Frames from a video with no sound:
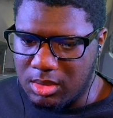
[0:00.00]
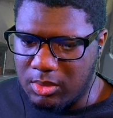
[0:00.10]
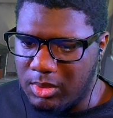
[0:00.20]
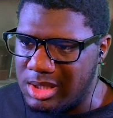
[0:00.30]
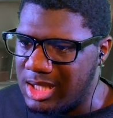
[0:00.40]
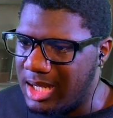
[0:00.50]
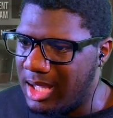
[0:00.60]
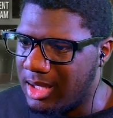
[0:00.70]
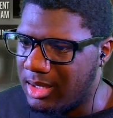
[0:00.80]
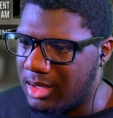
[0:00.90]
Where's that
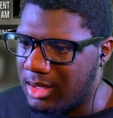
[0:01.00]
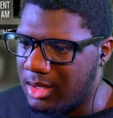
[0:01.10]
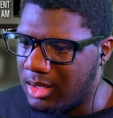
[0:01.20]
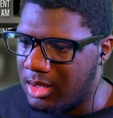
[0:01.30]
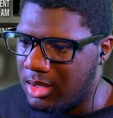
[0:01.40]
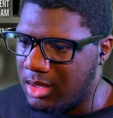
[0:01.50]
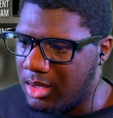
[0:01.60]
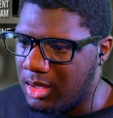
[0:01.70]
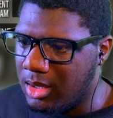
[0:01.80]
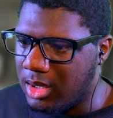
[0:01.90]
at?
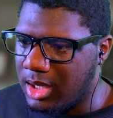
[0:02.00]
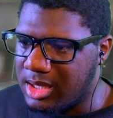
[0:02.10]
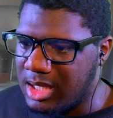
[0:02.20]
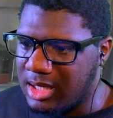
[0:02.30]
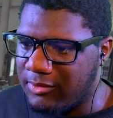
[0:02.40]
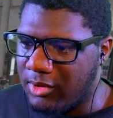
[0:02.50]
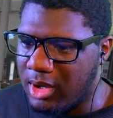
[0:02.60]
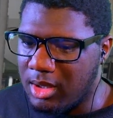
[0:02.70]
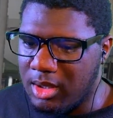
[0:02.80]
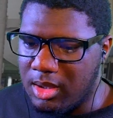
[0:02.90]
Okay, that's not that
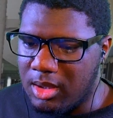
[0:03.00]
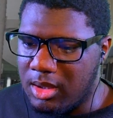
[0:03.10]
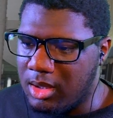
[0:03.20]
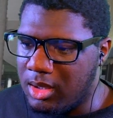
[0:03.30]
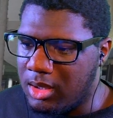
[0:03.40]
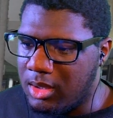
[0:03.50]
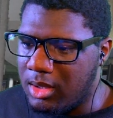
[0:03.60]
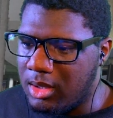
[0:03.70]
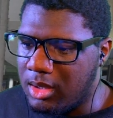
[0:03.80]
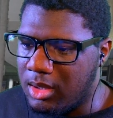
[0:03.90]
far. Copy that.
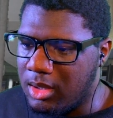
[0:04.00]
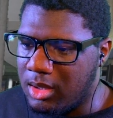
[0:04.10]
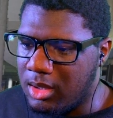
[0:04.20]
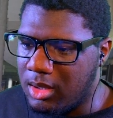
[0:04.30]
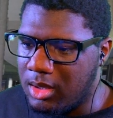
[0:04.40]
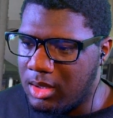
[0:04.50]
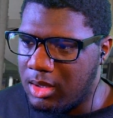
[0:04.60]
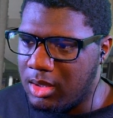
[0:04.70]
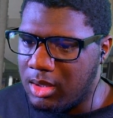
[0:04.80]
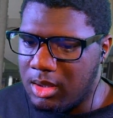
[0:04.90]
14,
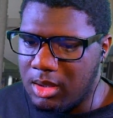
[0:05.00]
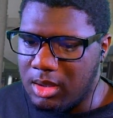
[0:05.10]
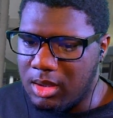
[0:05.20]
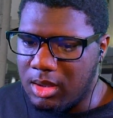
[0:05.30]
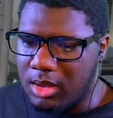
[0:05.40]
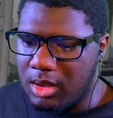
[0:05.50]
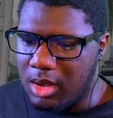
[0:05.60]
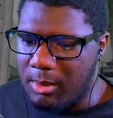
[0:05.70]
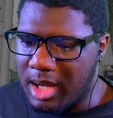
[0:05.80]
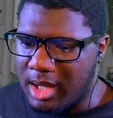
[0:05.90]
40.
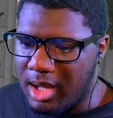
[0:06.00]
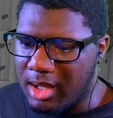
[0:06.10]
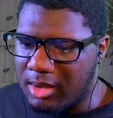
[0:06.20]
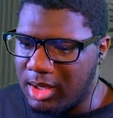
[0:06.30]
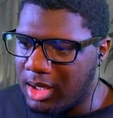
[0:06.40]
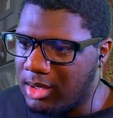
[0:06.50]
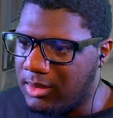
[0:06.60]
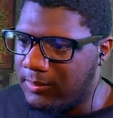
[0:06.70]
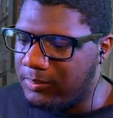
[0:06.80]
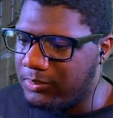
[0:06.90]
Oh my god, okay.
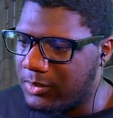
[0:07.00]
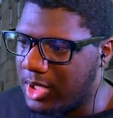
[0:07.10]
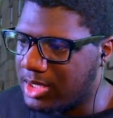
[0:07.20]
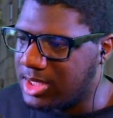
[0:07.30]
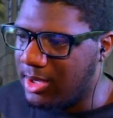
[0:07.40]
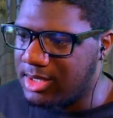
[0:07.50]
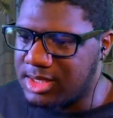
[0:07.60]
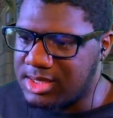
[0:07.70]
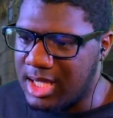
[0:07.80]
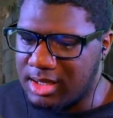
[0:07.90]
A terrorist
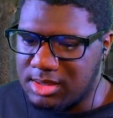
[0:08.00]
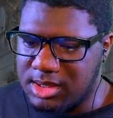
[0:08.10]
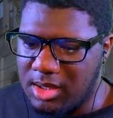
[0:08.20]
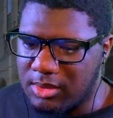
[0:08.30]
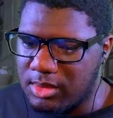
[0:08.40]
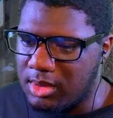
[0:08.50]
attack. Let's go.